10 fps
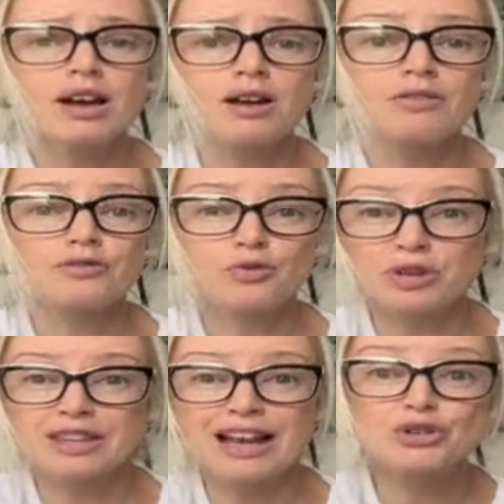for
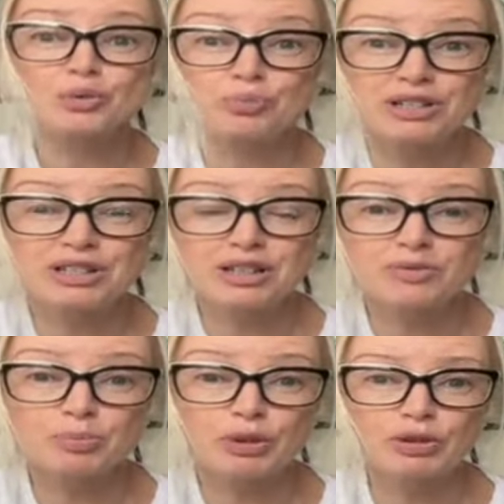the actual printing of
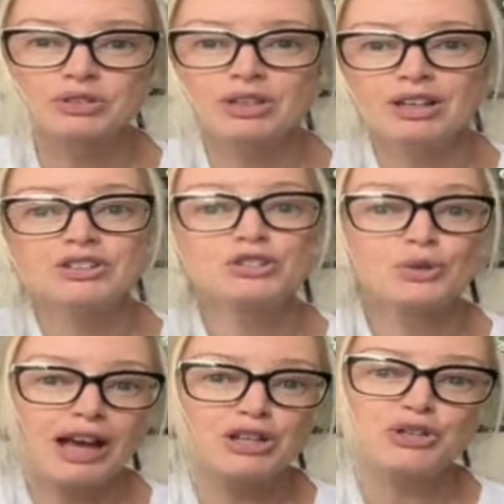the books. So
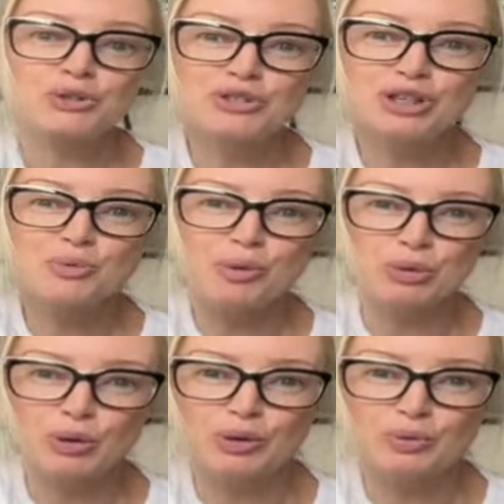as you can see where I'm
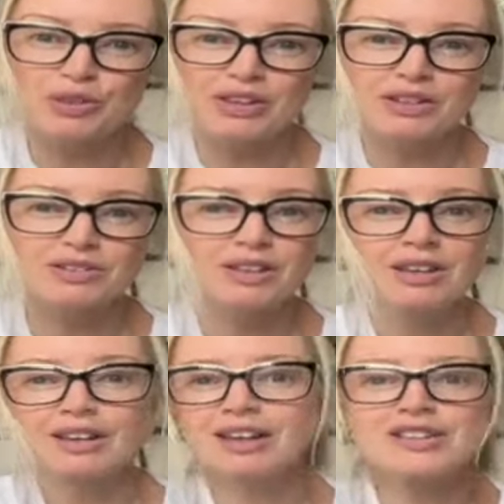going with this,
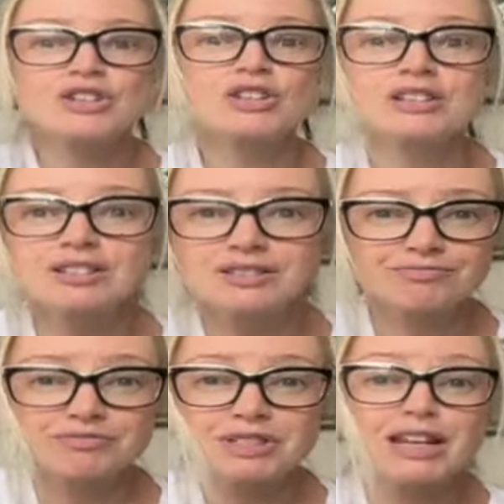it's going to
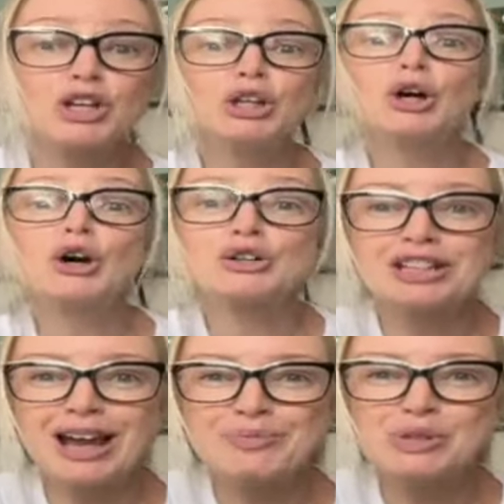take a long
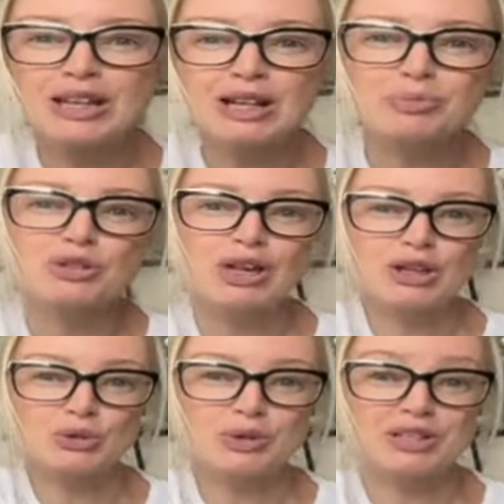time to get up to that
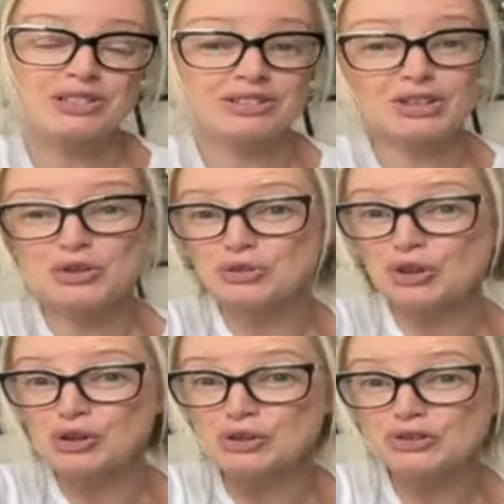
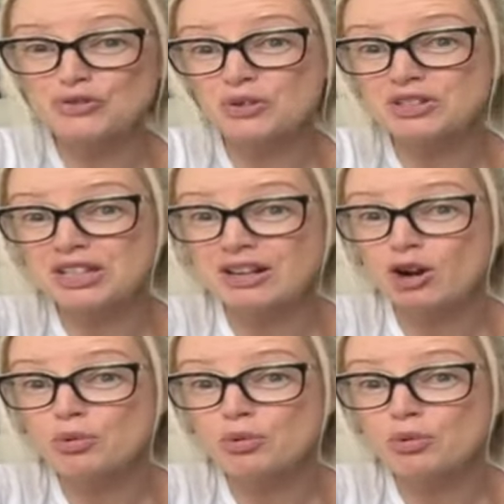$2,600 for the TNR